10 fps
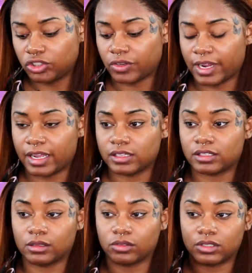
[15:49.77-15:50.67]

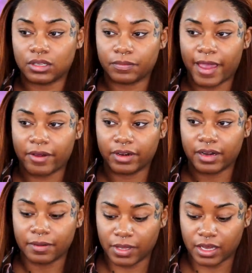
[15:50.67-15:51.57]
translucent
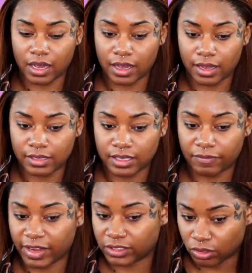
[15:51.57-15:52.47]
powder, because
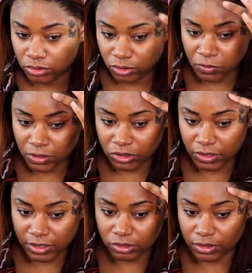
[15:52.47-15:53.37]
if I don't do a
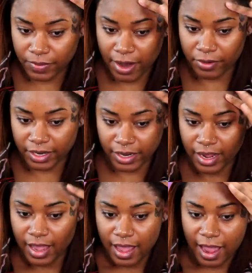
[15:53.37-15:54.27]
translucent powder,